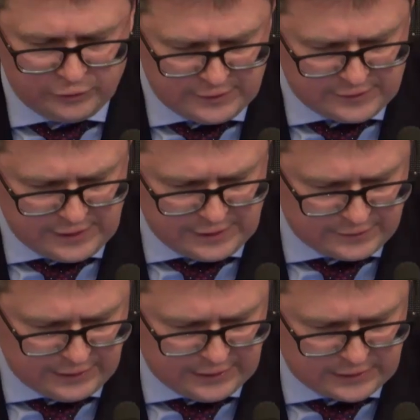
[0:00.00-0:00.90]
then says
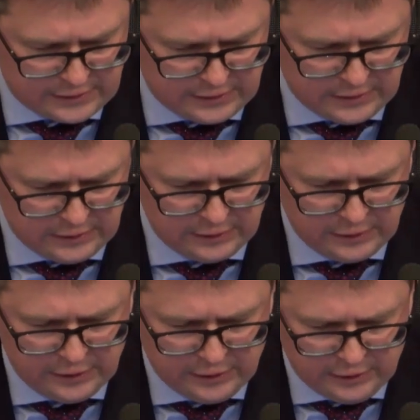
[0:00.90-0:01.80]
that
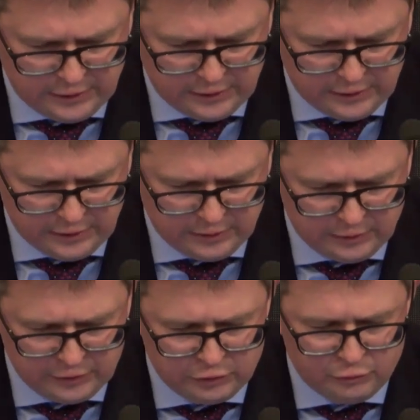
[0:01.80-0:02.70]

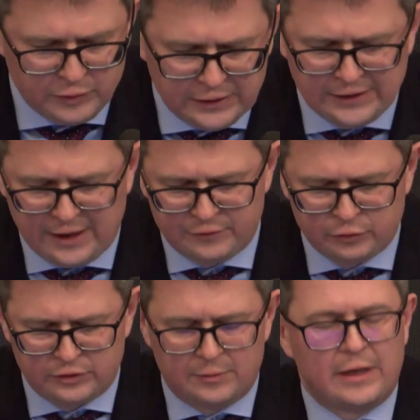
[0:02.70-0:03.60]
you really have
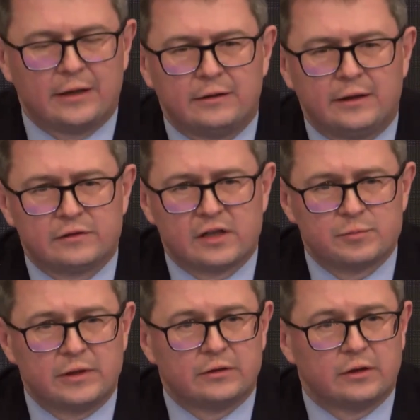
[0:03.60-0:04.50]
to then make the
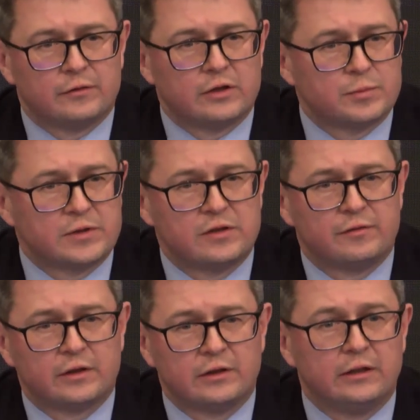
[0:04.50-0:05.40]
assessment of the
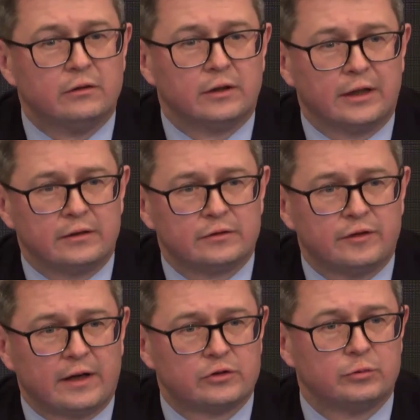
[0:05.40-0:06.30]
specific legal and
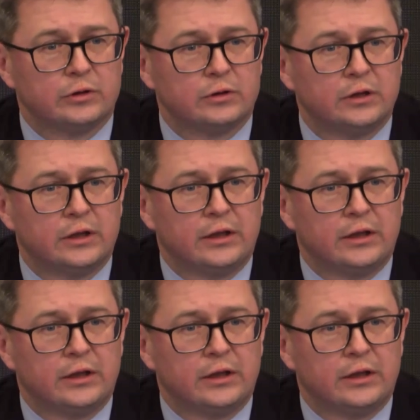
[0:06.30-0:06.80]
factual